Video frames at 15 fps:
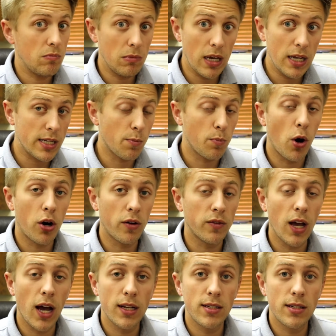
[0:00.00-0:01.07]
it's a part of
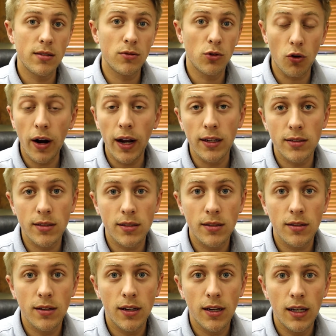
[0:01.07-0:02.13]
God's grace.
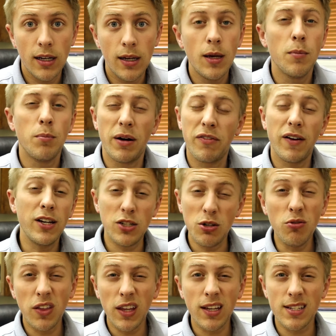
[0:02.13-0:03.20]
But if I
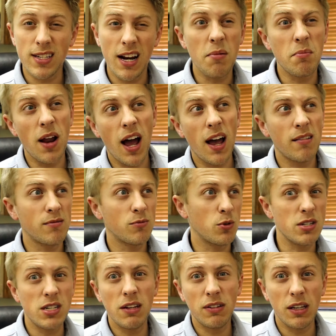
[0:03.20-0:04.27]
do things and I'm not
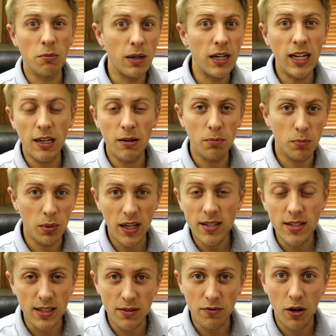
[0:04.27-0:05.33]
receiving immediate
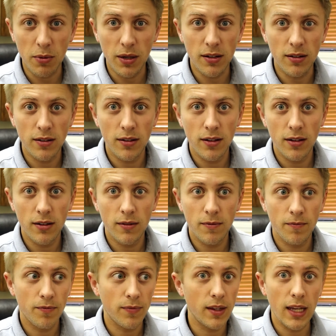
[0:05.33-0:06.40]
blessings from
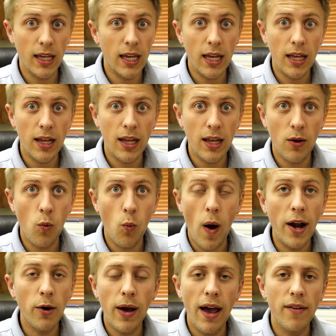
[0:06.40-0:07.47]
it,
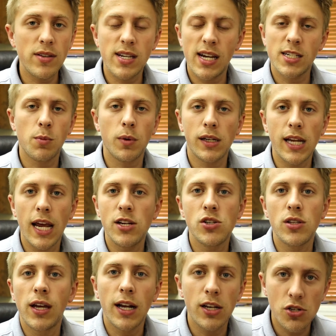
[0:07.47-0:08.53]
why do I have this
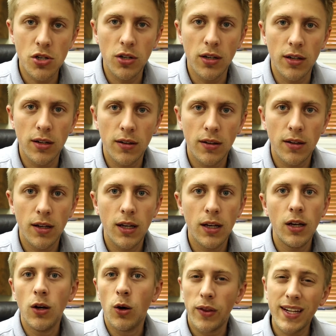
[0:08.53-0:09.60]
expectation that I should?
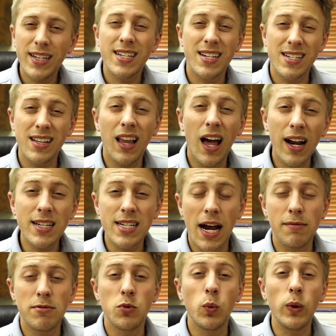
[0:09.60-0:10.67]
I think it's because a lot of
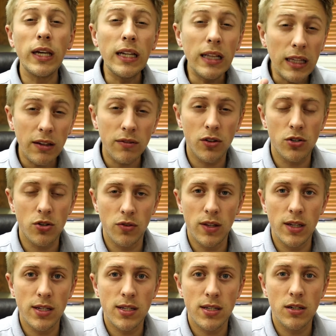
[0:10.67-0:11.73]
times we live under
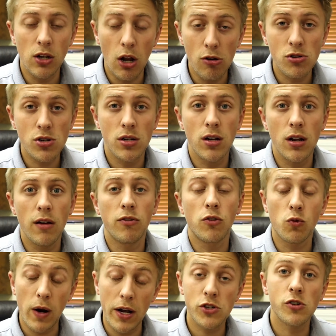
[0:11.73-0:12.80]
this notion of a
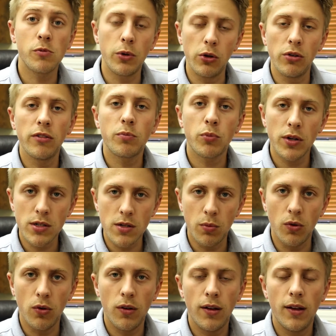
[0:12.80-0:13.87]
retributive
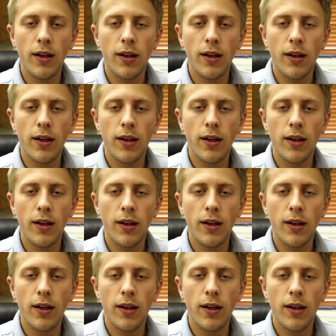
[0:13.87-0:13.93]
principle,